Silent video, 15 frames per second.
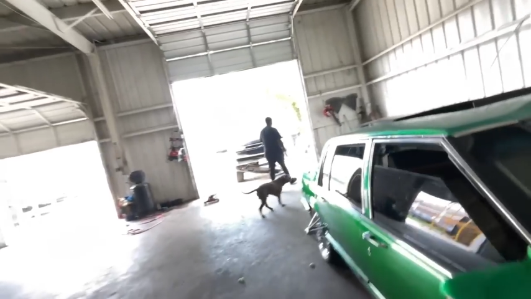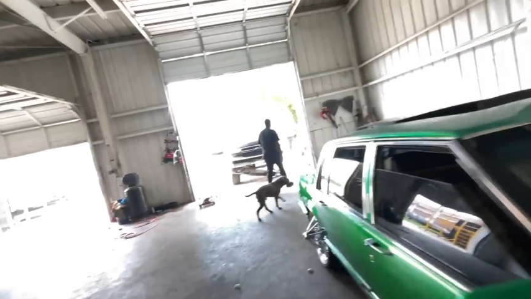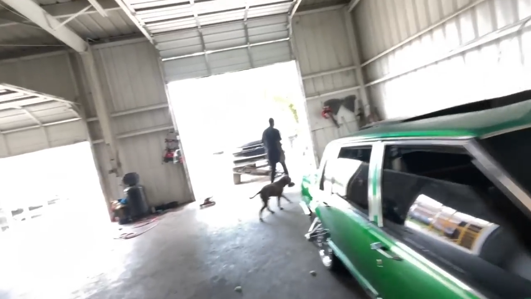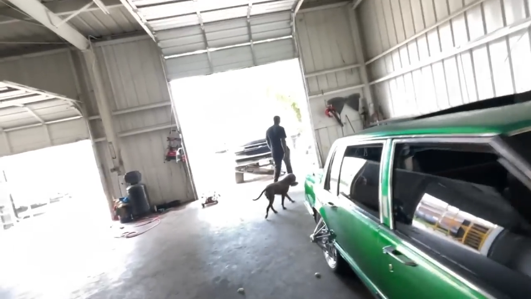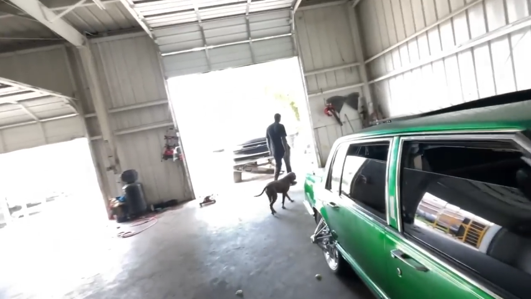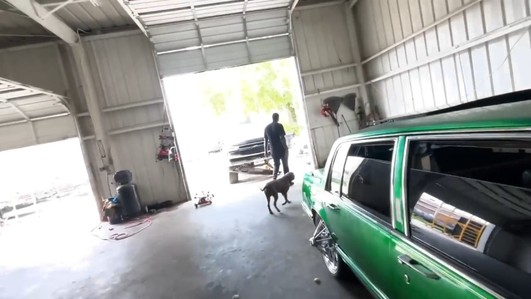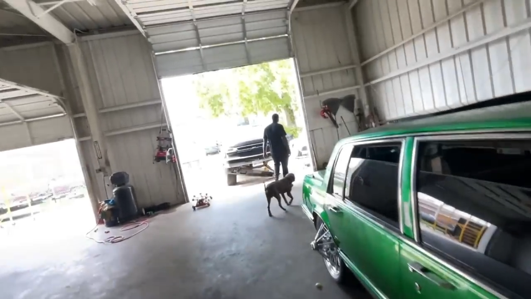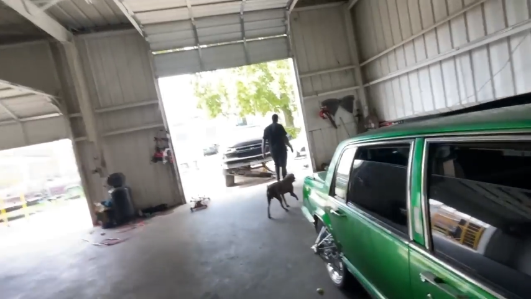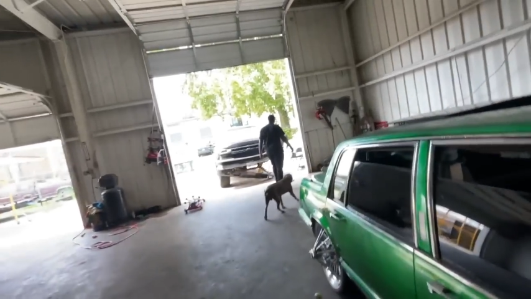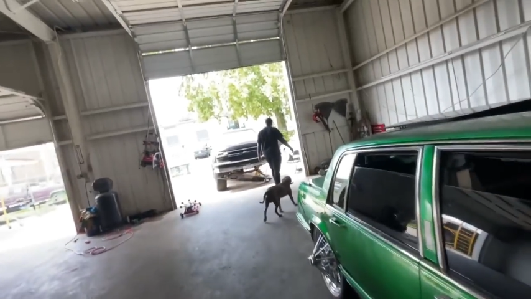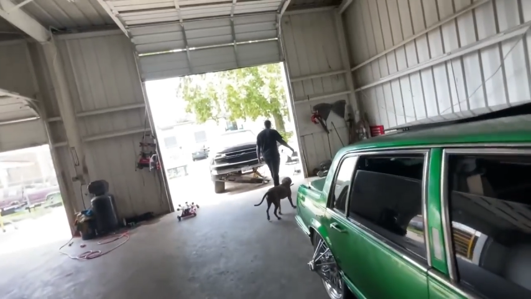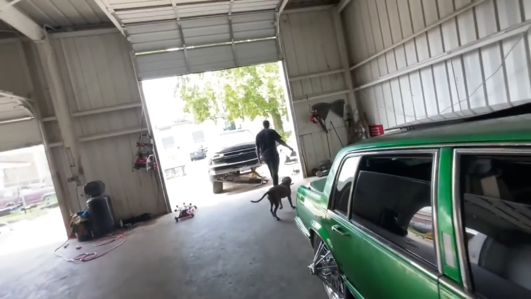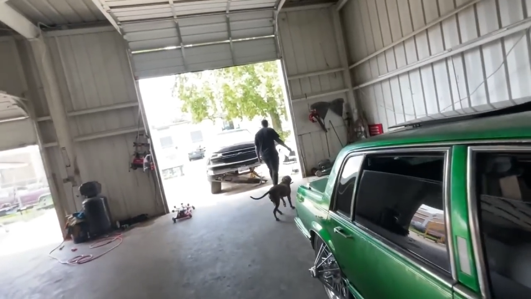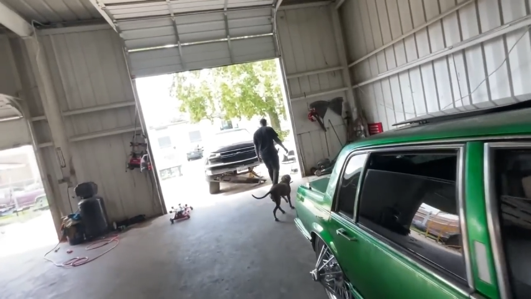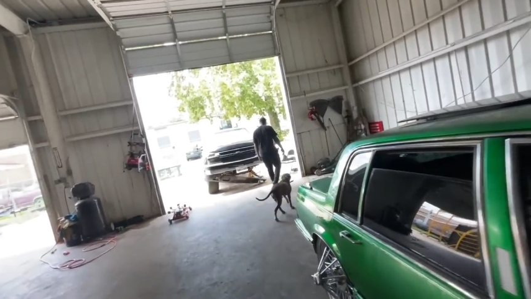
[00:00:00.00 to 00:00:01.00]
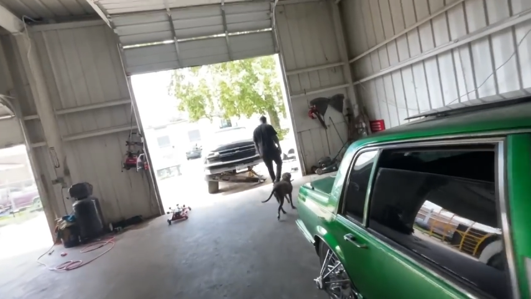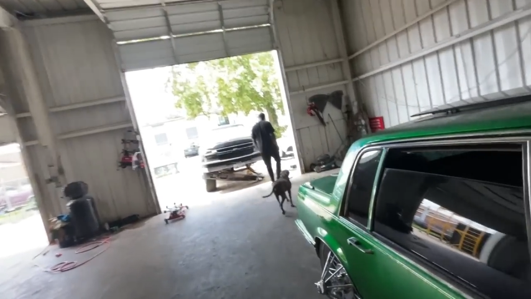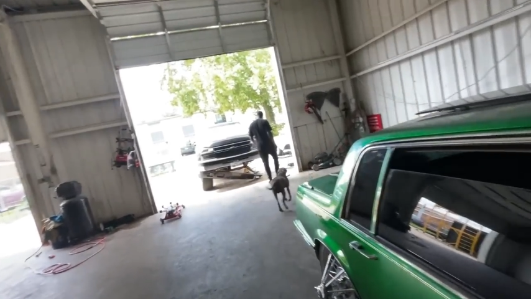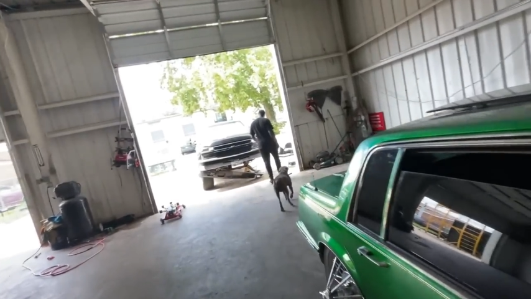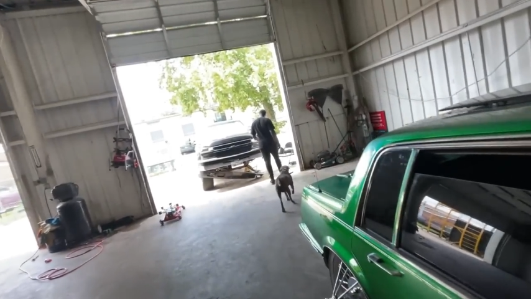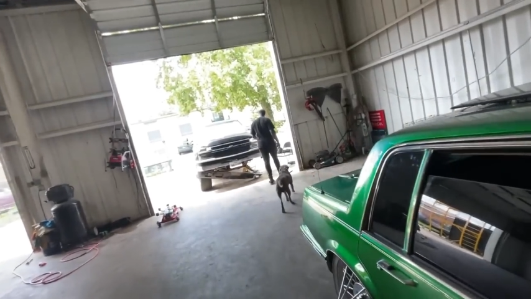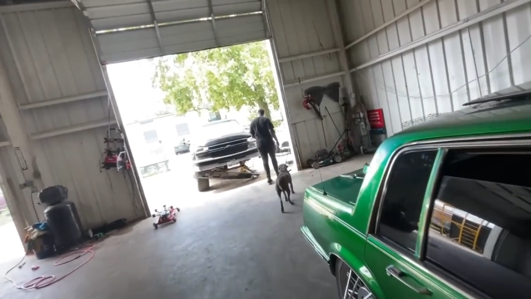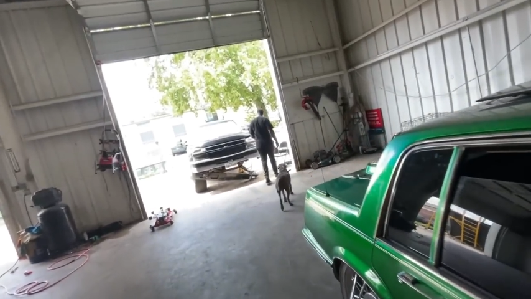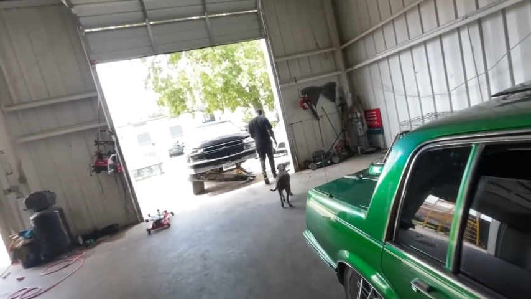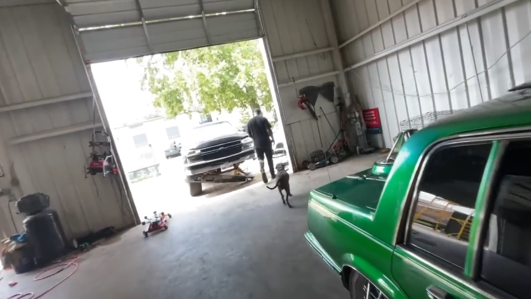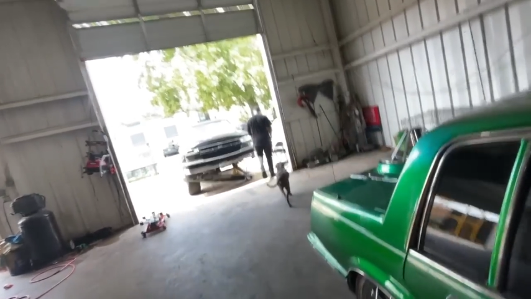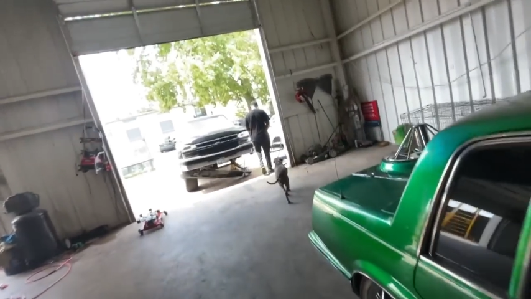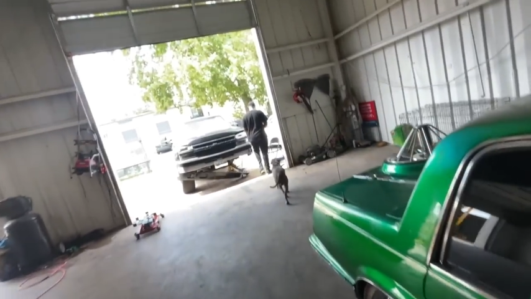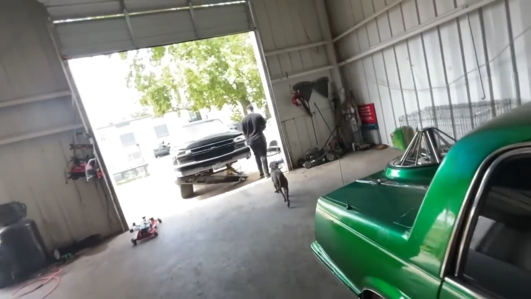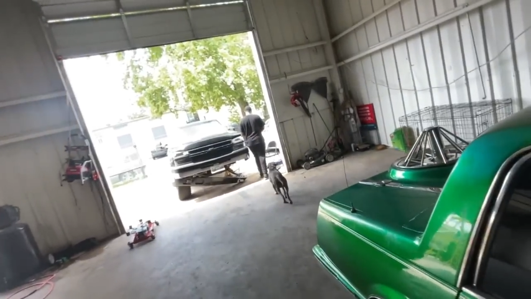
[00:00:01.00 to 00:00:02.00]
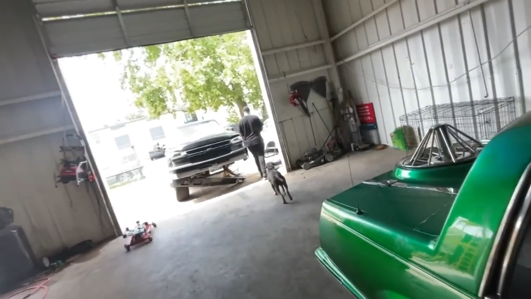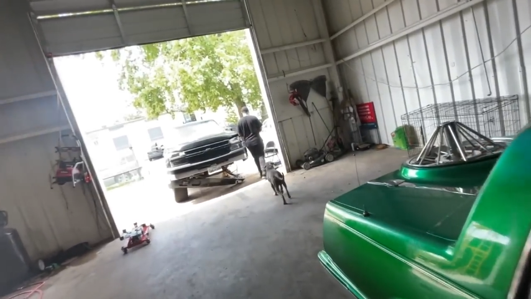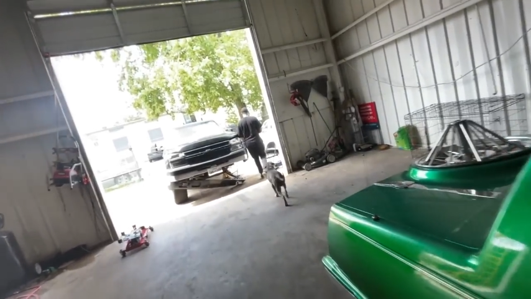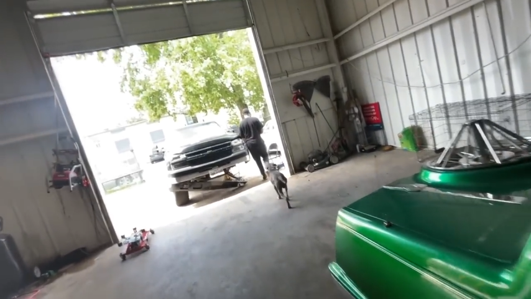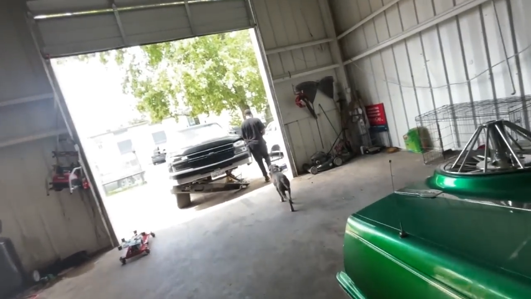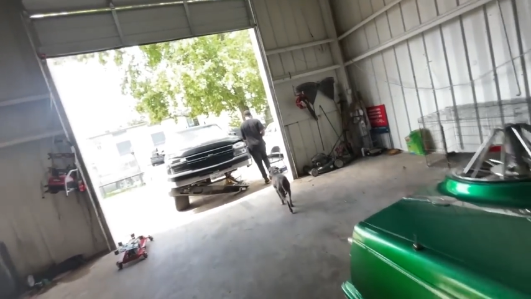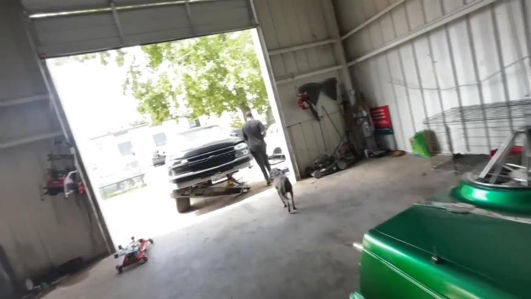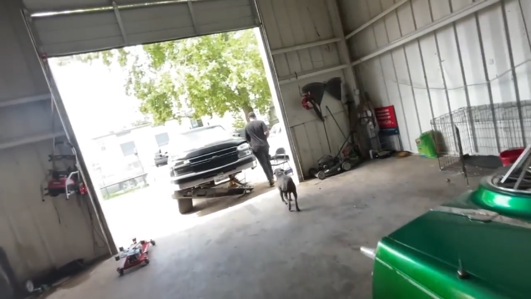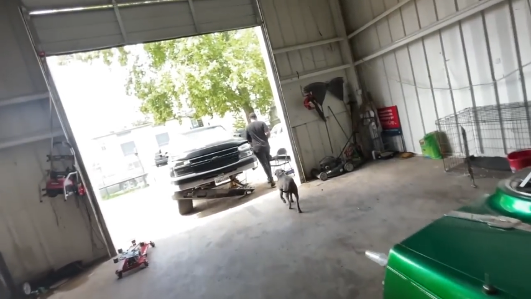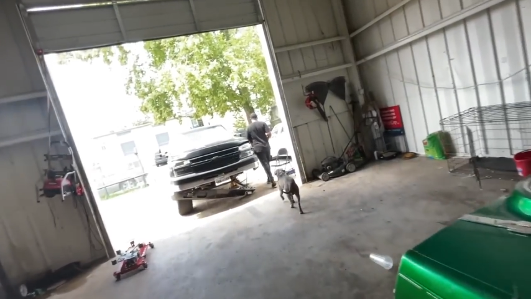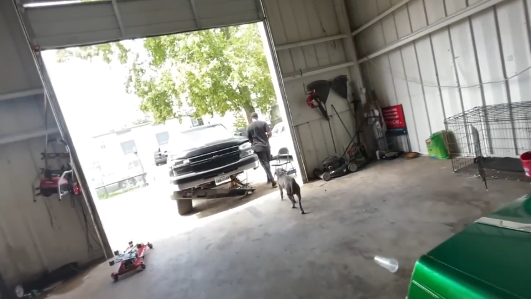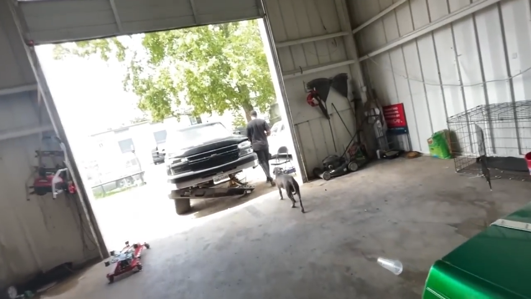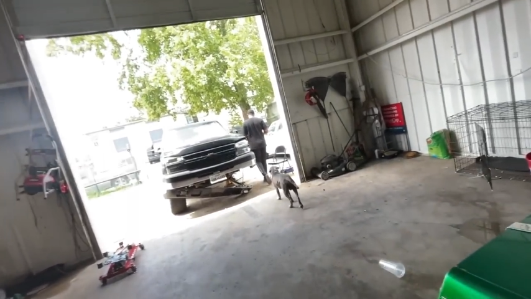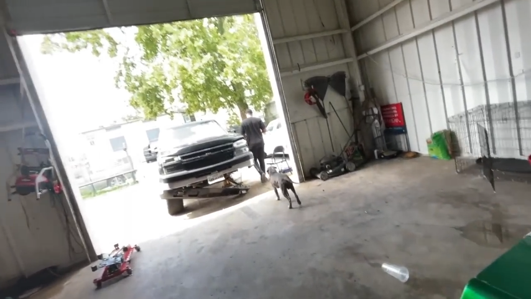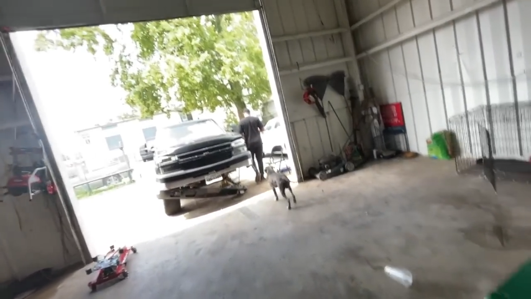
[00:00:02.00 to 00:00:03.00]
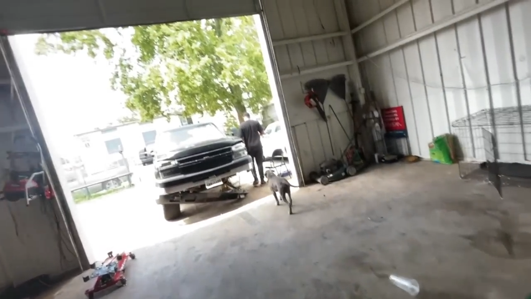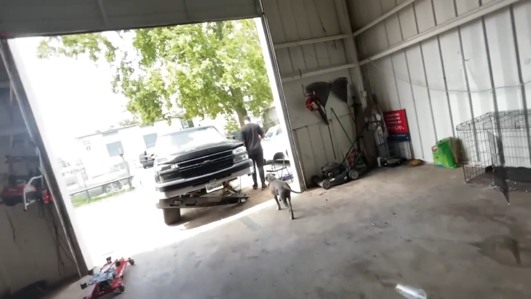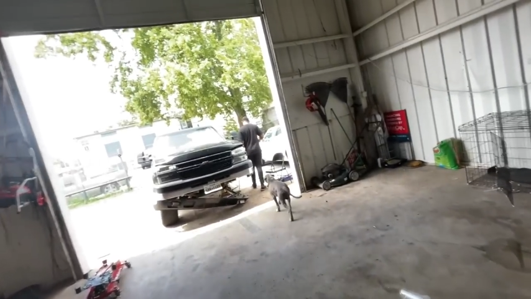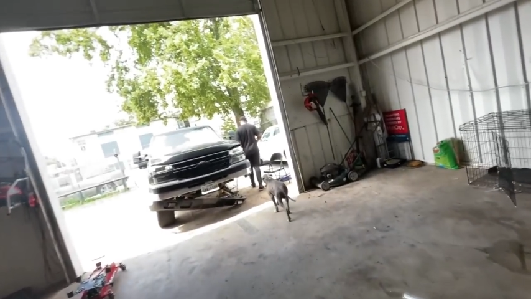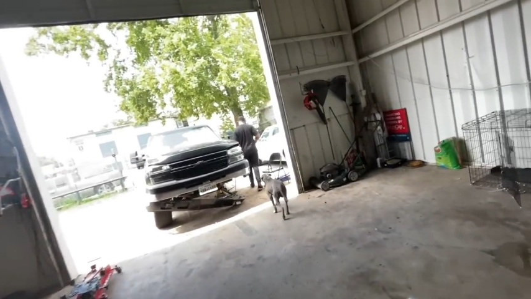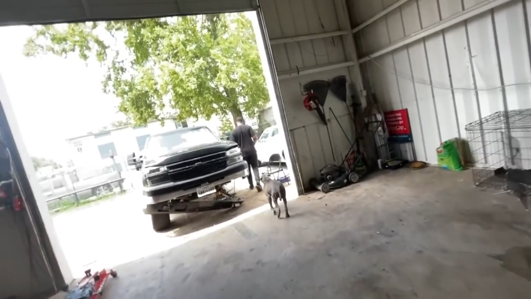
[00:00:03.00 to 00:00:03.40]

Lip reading: [unreadable: no face in view]